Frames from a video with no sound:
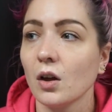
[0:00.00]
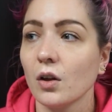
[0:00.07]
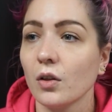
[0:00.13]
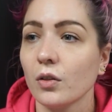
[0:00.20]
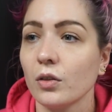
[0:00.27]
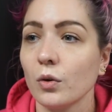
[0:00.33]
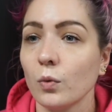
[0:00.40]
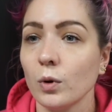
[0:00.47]

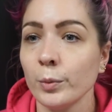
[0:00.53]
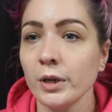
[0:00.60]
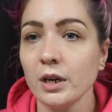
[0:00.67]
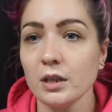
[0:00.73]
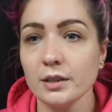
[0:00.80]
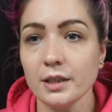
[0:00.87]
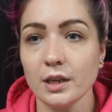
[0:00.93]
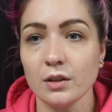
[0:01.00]
The woman
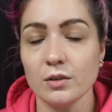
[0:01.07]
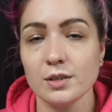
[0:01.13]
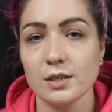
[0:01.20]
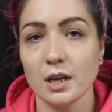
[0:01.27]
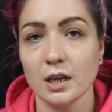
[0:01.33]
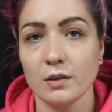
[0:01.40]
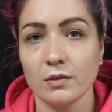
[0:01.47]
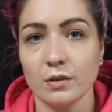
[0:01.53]
on the other
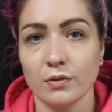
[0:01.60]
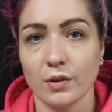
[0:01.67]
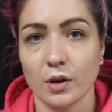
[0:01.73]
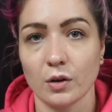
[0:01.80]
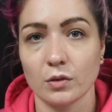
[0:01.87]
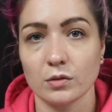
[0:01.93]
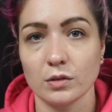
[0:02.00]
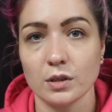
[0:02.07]
side of the
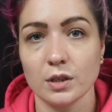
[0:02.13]
phone,